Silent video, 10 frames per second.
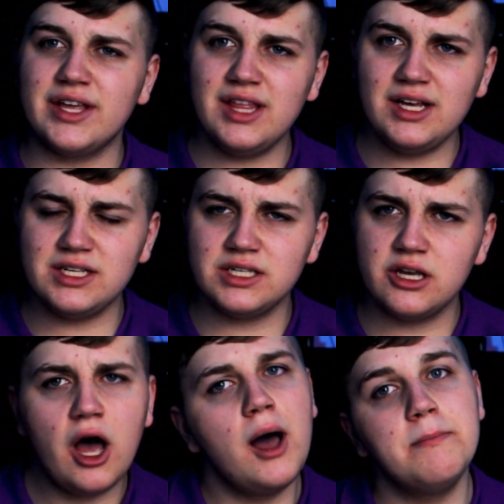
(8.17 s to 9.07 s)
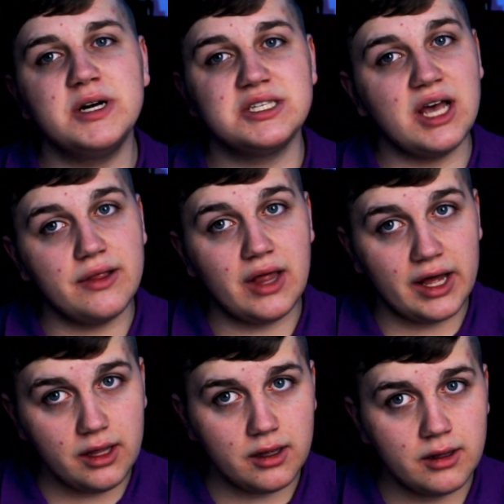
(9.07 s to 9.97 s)
like this, but sound
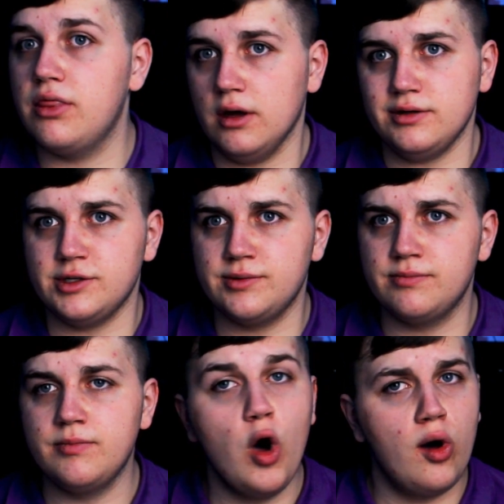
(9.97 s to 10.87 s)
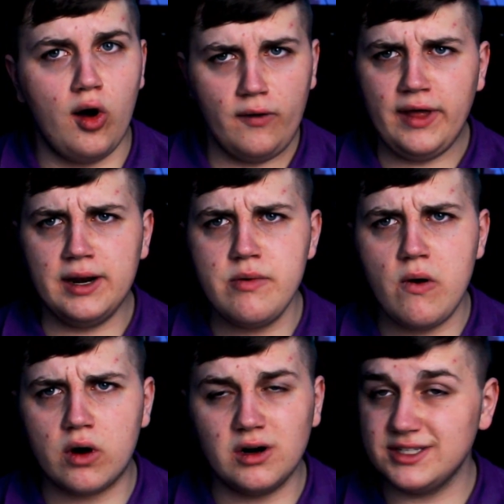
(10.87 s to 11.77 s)
like this. All that and
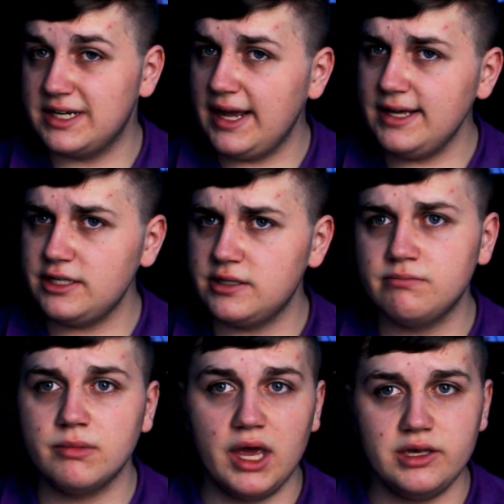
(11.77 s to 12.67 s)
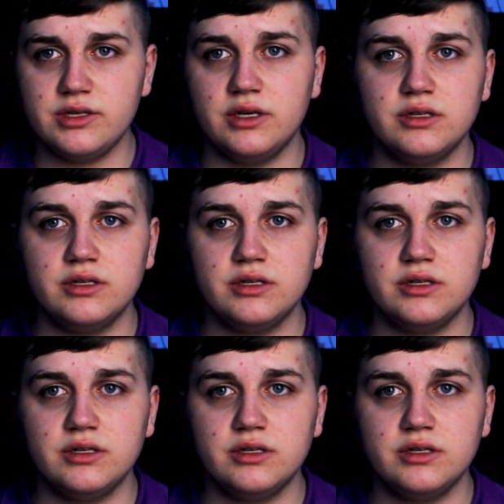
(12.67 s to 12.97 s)
more on today's K C